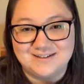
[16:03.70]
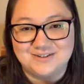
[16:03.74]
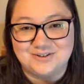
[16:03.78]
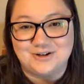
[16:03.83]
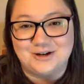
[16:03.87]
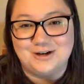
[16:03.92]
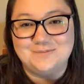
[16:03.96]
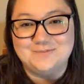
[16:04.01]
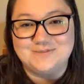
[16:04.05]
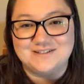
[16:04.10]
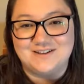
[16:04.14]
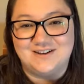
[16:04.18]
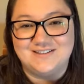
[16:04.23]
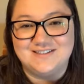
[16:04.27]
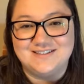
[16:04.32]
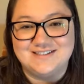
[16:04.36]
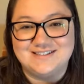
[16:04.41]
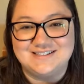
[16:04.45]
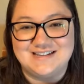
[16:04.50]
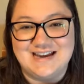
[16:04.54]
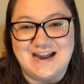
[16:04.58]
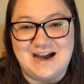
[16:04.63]
It grips on
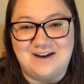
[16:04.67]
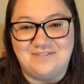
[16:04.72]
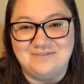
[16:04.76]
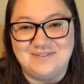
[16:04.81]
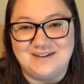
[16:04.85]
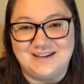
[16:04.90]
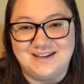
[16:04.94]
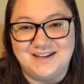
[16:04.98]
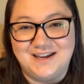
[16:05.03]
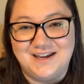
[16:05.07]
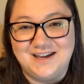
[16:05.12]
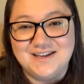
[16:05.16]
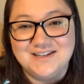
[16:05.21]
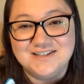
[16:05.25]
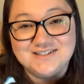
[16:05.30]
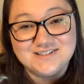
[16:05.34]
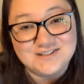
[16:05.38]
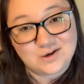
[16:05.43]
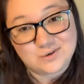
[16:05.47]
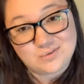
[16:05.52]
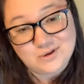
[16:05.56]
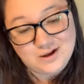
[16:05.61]
the snappy.
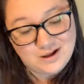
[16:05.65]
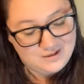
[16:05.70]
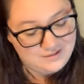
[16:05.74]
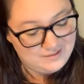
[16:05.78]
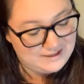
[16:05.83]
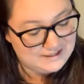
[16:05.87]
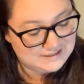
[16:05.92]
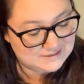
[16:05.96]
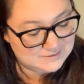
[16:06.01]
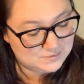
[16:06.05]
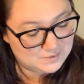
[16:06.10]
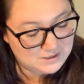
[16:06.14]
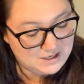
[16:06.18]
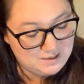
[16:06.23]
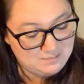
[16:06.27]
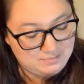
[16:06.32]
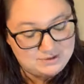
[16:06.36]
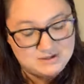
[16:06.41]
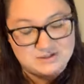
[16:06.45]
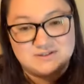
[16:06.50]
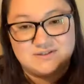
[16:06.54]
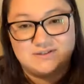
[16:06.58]
So that's what
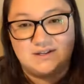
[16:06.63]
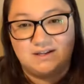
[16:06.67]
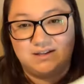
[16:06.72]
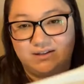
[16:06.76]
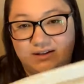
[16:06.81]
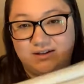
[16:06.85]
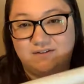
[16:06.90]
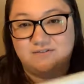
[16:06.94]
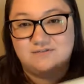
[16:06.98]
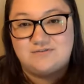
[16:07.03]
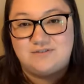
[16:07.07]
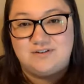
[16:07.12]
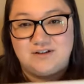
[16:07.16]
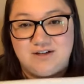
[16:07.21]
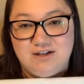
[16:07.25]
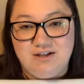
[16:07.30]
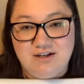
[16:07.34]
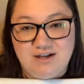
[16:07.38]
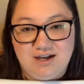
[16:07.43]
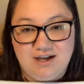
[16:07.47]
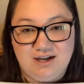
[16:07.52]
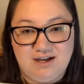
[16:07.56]
I personally love
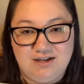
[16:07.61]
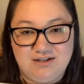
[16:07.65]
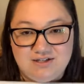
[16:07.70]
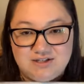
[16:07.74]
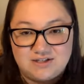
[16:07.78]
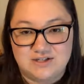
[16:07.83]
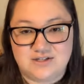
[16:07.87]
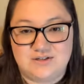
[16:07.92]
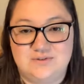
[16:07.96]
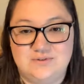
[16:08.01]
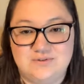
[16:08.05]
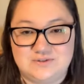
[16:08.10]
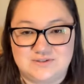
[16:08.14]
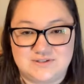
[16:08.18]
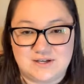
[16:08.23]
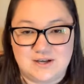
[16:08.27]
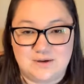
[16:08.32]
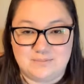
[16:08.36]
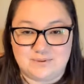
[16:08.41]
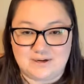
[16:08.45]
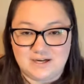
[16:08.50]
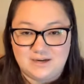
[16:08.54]
uh, to use.
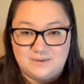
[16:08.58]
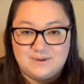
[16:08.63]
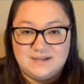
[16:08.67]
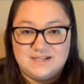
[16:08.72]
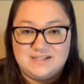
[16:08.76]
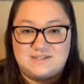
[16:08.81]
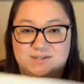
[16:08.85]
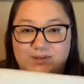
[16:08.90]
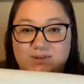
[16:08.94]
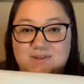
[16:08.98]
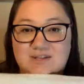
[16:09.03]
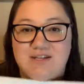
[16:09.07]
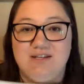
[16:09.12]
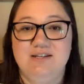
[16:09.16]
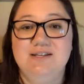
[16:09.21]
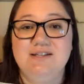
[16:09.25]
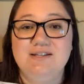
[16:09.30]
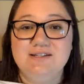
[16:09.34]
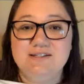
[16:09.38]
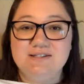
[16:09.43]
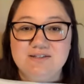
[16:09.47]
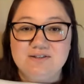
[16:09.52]
But anyway, so
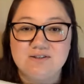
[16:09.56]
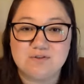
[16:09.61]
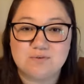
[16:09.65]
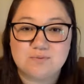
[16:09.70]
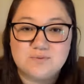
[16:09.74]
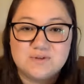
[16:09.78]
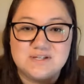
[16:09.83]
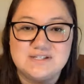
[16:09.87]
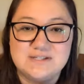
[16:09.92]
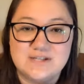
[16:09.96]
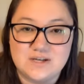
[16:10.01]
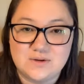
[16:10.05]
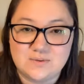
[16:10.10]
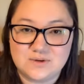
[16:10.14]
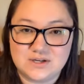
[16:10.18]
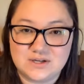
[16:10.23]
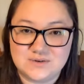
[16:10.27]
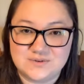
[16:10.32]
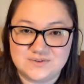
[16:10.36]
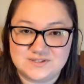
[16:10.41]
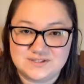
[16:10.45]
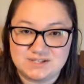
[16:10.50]
these, the reason you
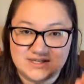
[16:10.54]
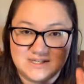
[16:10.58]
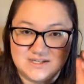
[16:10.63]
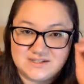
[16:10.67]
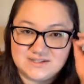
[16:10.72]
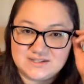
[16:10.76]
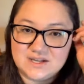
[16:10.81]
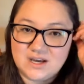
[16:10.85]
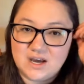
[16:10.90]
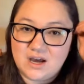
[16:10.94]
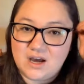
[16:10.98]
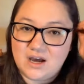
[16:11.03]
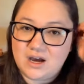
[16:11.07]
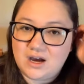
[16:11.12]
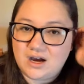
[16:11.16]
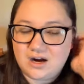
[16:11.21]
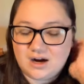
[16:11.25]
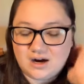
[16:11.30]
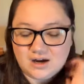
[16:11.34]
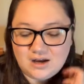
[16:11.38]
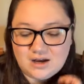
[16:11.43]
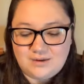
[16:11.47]
would use these
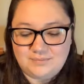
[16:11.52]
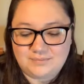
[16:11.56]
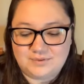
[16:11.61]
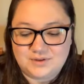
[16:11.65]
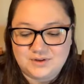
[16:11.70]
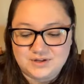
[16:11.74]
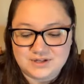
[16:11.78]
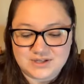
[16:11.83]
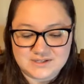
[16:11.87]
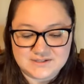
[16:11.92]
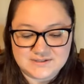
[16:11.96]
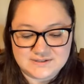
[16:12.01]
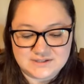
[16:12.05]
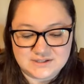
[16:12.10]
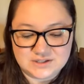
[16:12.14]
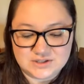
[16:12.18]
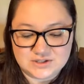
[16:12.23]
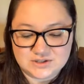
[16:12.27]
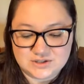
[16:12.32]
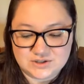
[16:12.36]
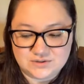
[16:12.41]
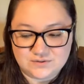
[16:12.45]
are um, they're
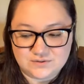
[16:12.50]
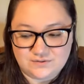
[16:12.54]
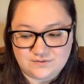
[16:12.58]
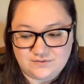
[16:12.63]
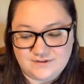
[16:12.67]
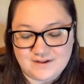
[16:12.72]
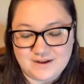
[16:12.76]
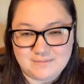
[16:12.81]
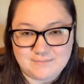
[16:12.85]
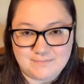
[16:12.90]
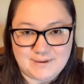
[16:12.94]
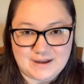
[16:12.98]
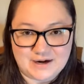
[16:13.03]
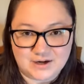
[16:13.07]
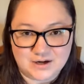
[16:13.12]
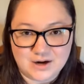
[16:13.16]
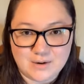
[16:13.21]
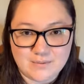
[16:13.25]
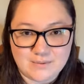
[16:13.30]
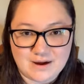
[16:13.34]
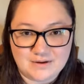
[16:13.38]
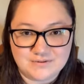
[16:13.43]
easier to fit
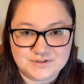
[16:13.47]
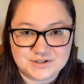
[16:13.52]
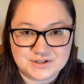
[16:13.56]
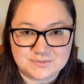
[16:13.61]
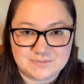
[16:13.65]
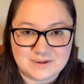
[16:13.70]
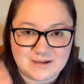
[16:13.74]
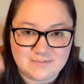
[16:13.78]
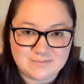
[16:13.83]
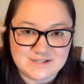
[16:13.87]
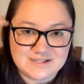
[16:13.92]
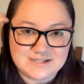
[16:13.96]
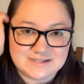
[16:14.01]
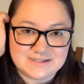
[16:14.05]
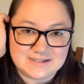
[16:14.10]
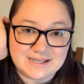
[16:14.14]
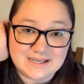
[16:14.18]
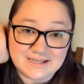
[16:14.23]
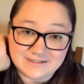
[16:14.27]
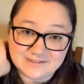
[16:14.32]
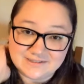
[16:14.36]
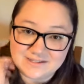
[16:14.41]
better around your baby's
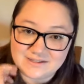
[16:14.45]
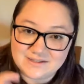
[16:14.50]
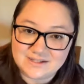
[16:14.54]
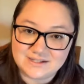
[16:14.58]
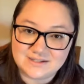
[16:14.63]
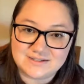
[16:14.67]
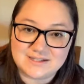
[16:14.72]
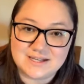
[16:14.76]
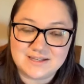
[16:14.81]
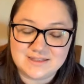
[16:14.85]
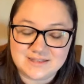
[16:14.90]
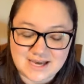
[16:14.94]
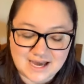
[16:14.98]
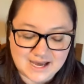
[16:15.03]
legs and things like